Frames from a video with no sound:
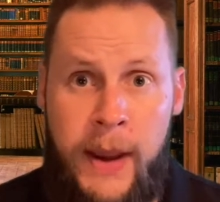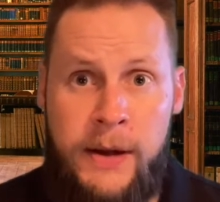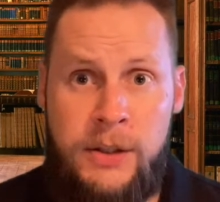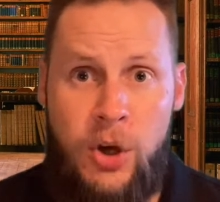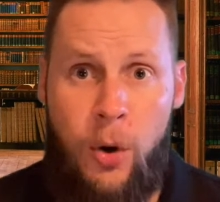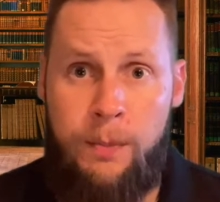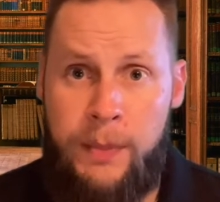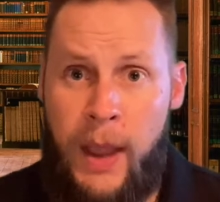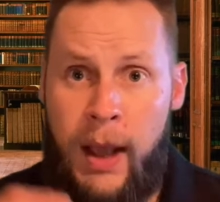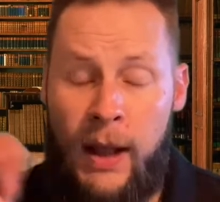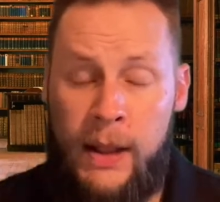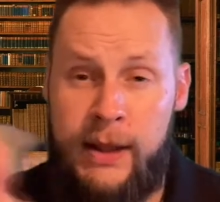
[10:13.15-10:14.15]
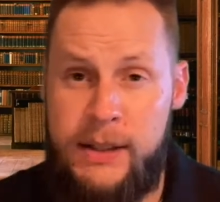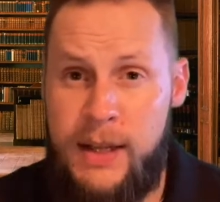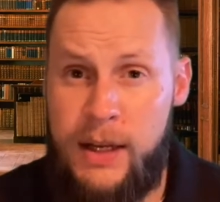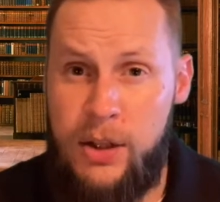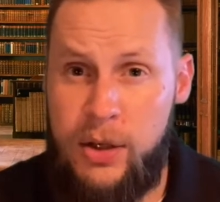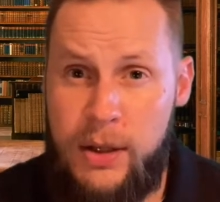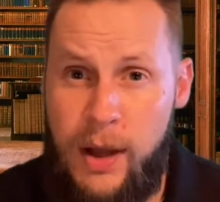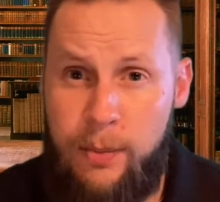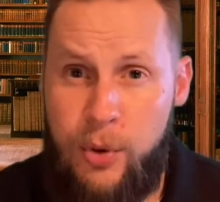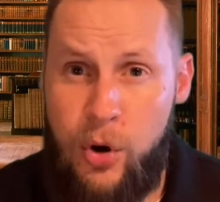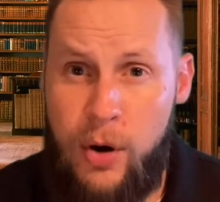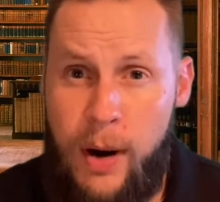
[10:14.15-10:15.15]
So let's take a look at that
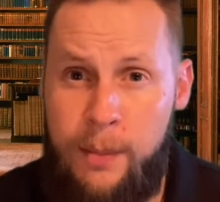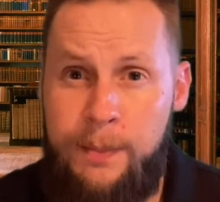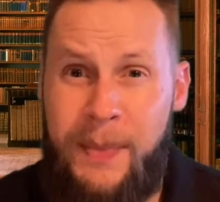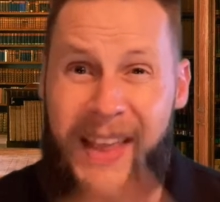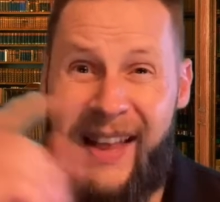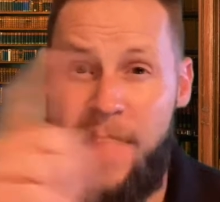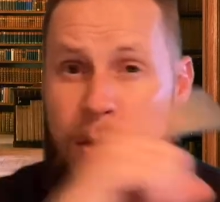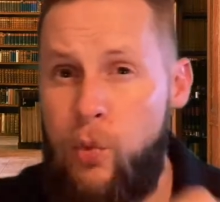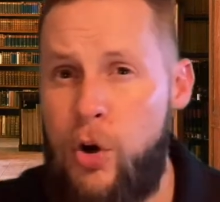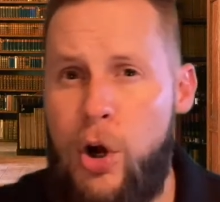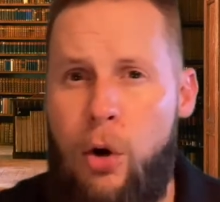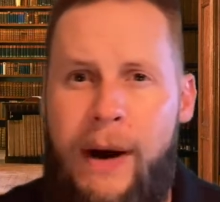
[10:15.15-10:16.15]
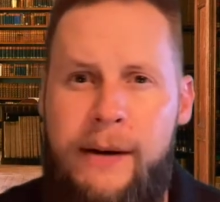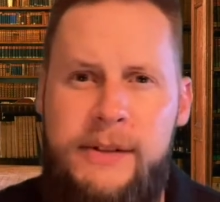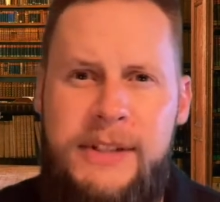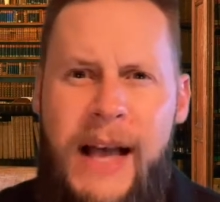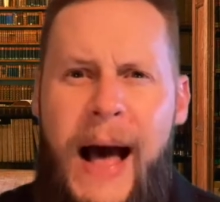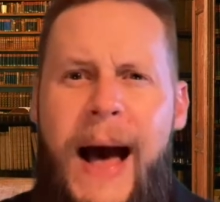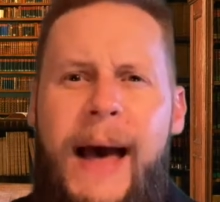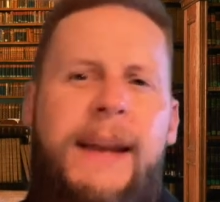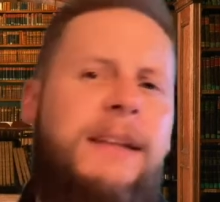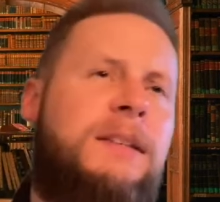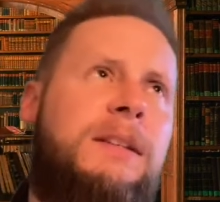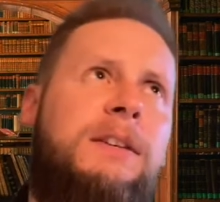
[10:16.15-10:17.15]
program, and then we'll go outside
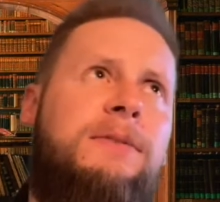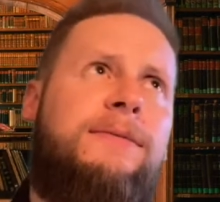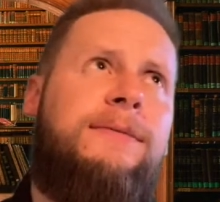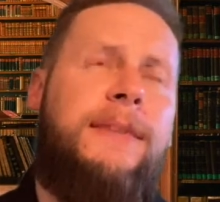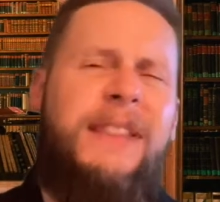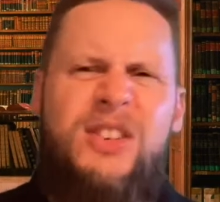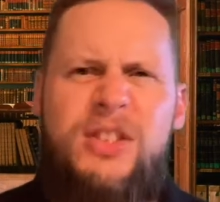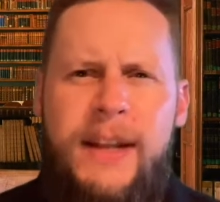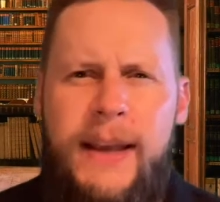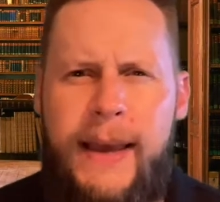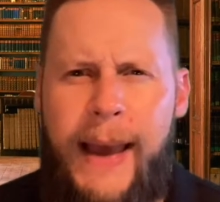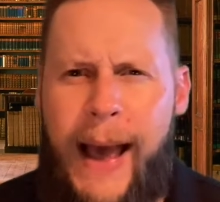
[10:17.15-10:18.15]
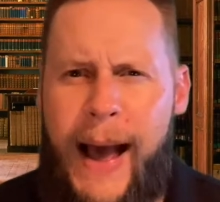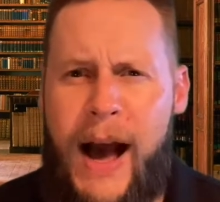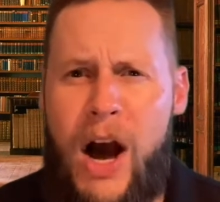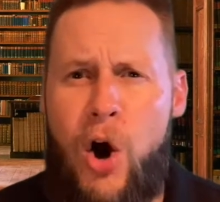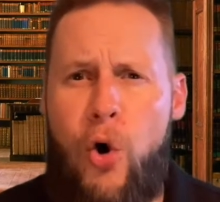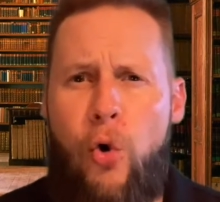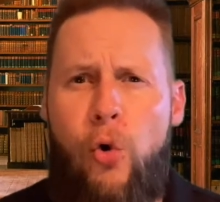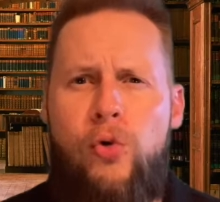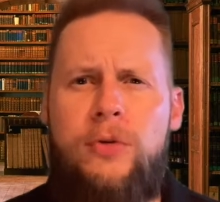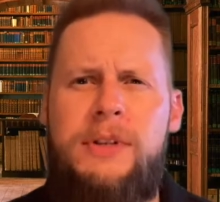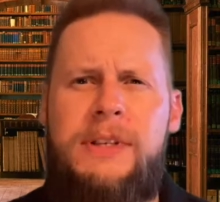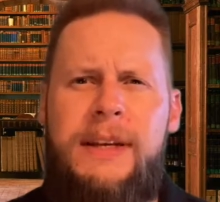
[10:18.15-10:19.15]
and see if there's any
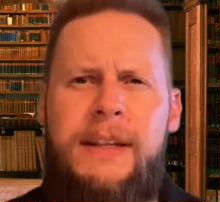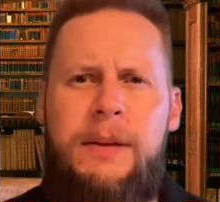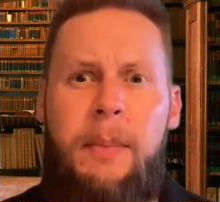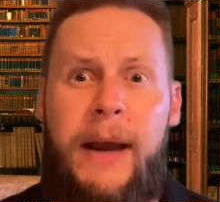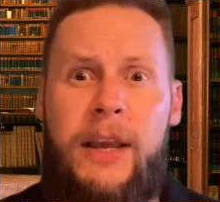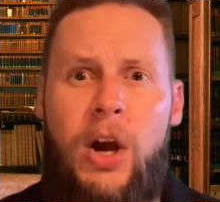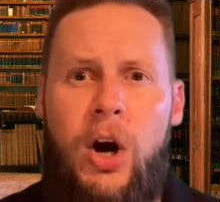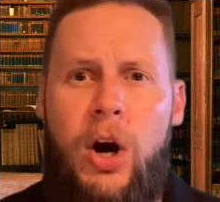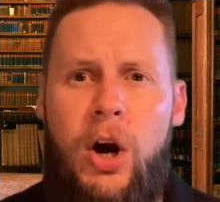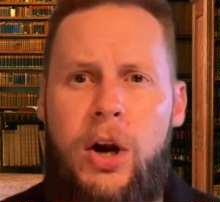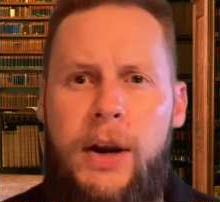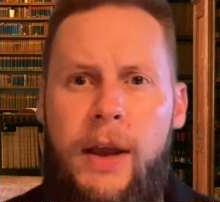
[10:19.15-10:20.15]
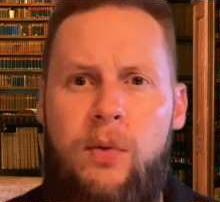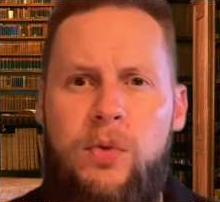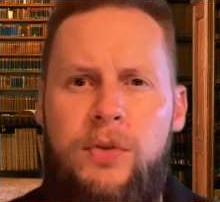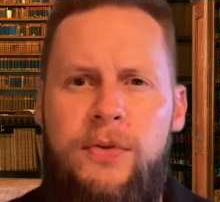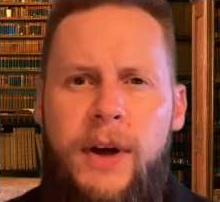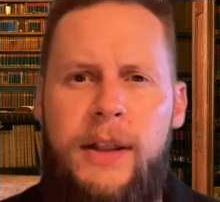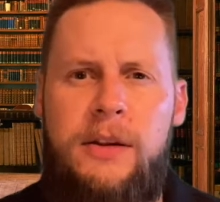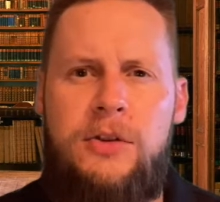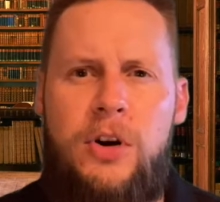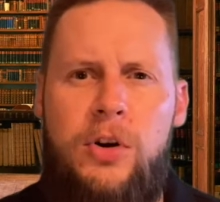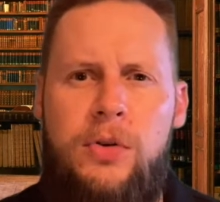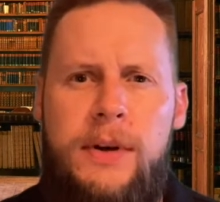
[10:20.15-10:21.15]
cows in the backyard, and we'll fly the
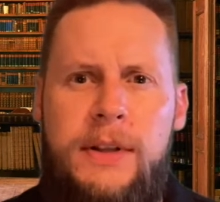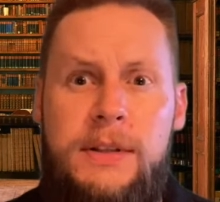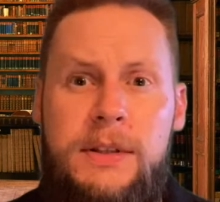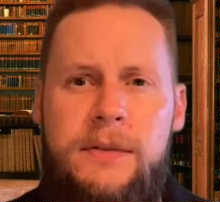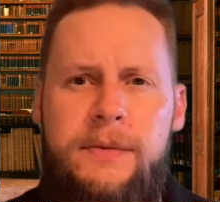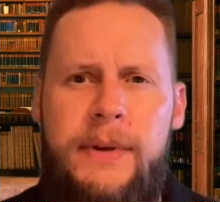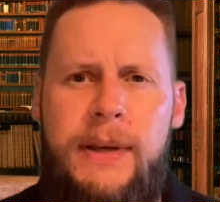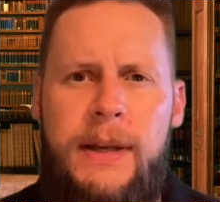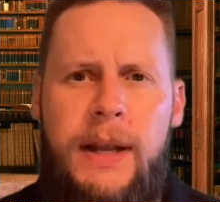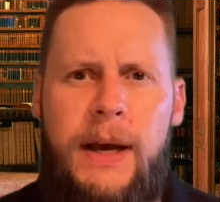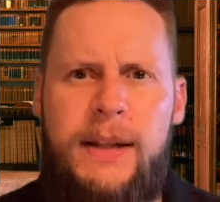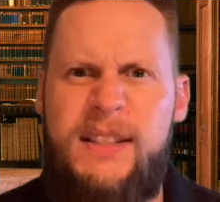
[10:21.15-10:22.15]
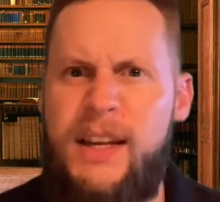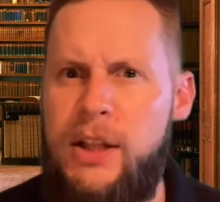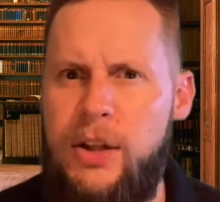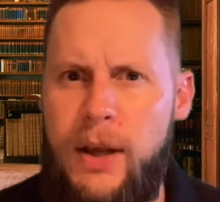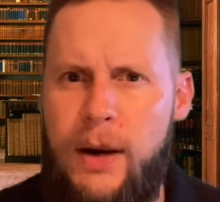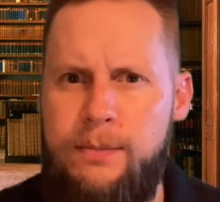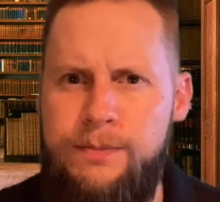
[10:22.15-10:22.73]
drone and see if we can take a look at them.